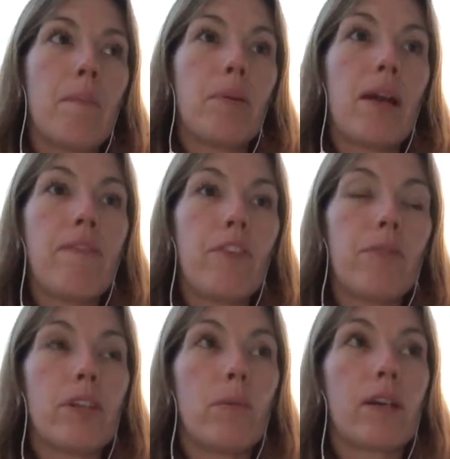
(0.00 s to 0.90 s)
But if you
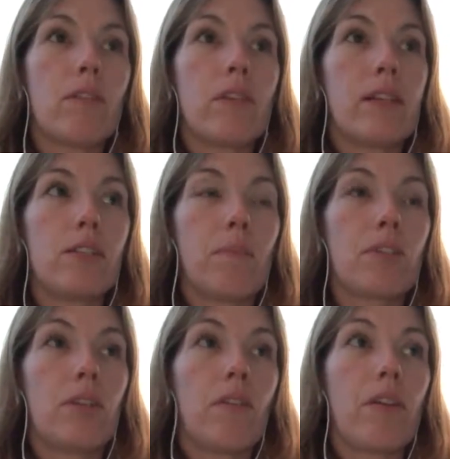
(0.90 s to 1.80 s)
do work on the
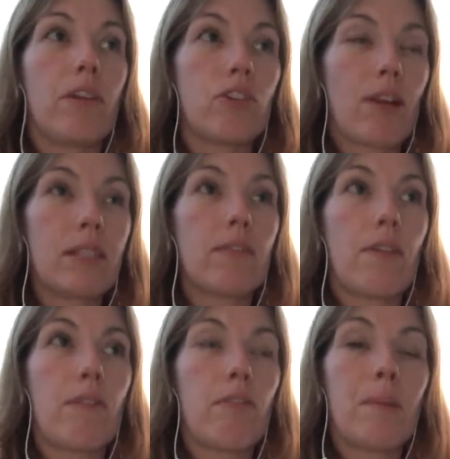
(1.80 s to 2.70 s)
assumption that
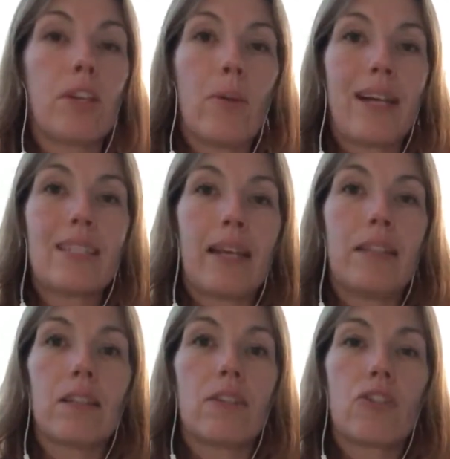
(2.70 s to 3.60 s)
transferring from a US
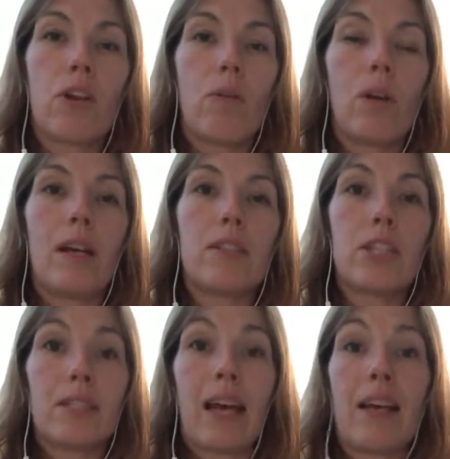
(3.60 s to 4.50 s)
data controller
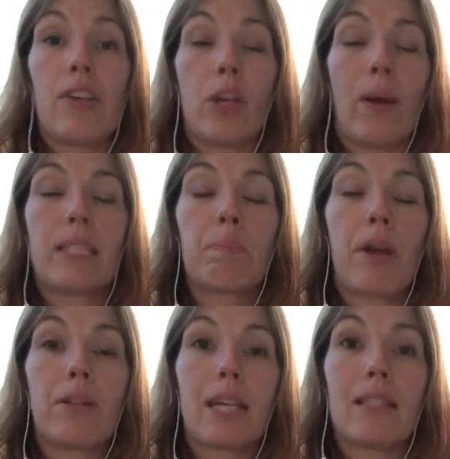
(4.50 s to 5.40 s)
to, say, a US
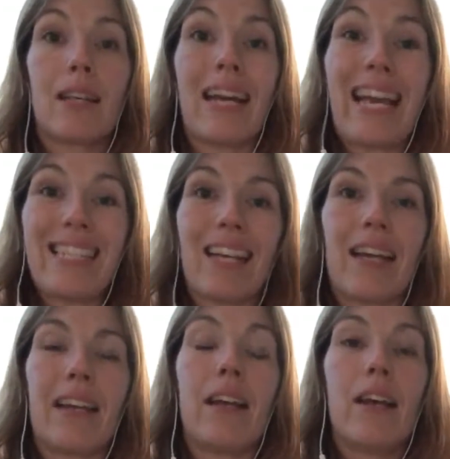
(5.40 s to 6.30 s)
processor is
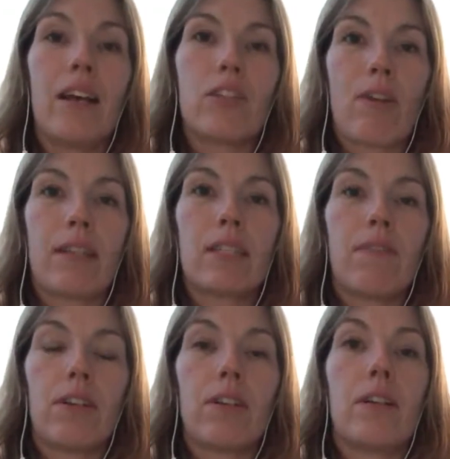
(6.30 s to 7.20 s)
a
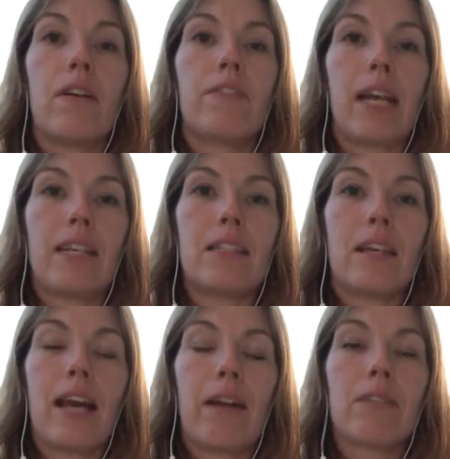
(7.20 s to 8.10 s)
transfer of
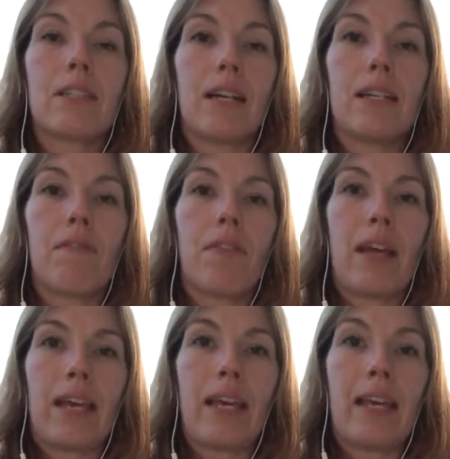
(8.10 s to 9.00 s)
data outside of the
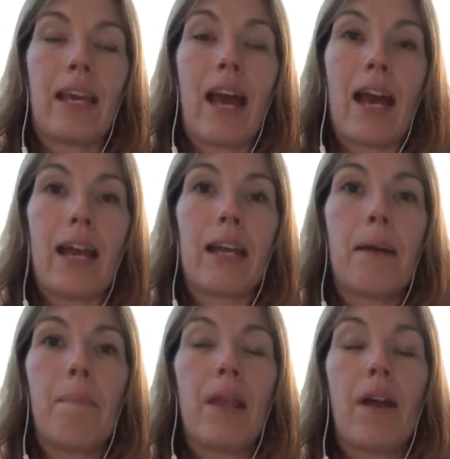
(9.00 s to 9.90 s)
EEA,
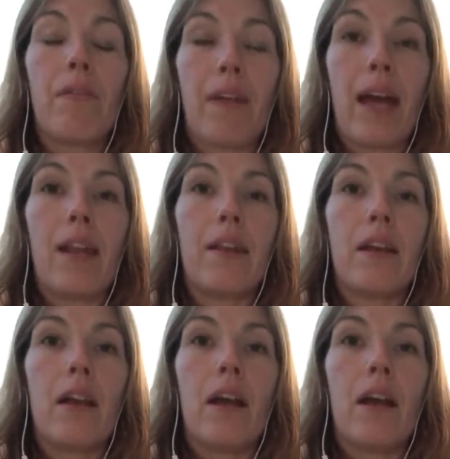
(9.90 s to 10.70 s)
then